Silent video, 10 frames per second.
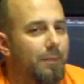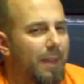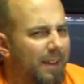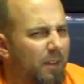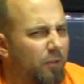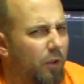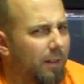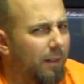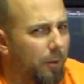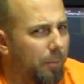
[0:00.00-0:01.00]
That gives you
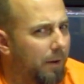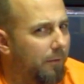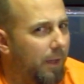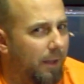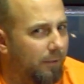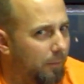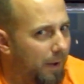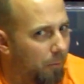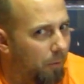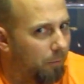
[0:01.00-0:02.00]
a little bit of a hint
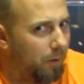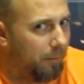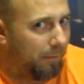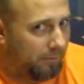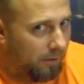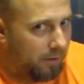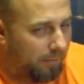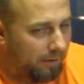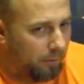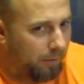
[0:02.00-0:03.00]
about what we're going to be talking
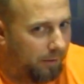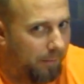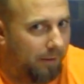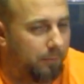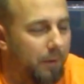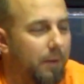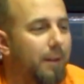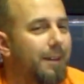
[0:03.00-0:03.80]
about doing in the basement.